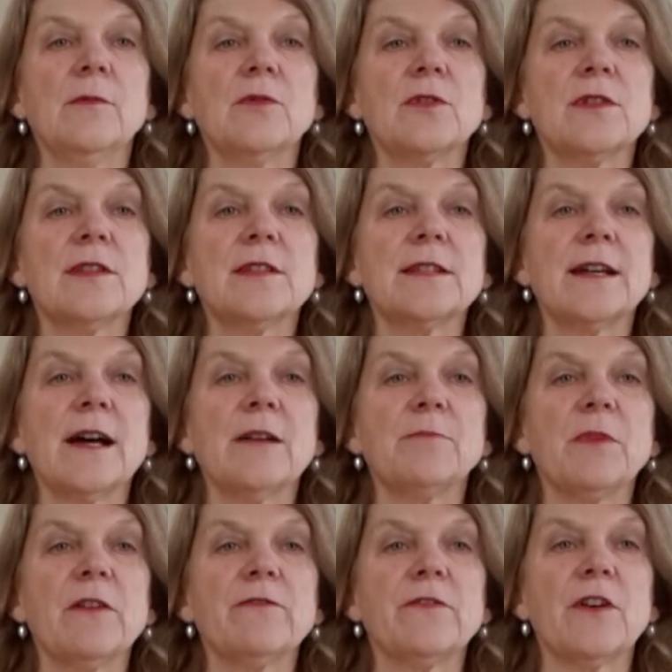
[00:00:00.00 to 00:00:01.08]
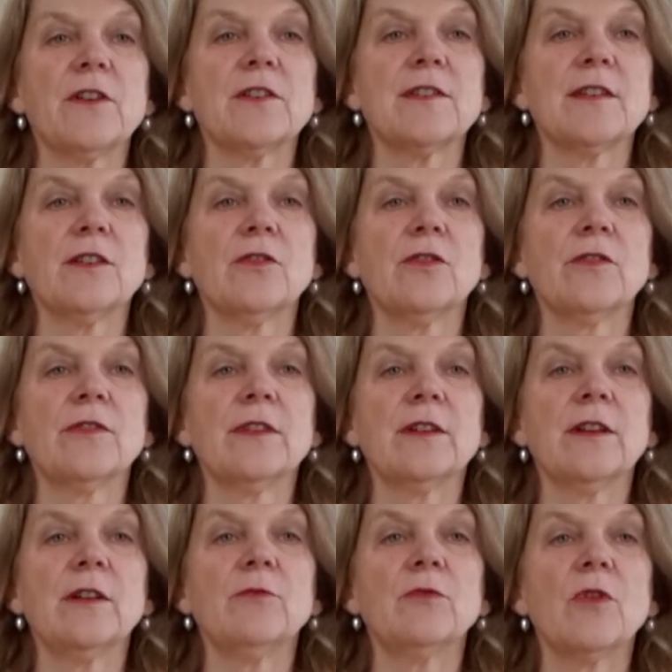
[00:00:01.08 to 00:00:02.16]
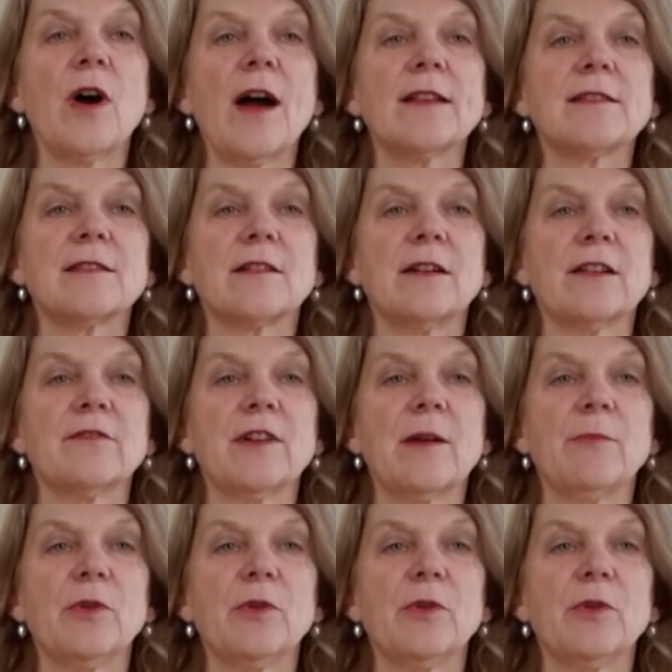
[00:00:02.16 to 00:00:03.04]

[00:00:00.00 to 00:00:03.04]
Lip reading: We just start by focusing on the right side of our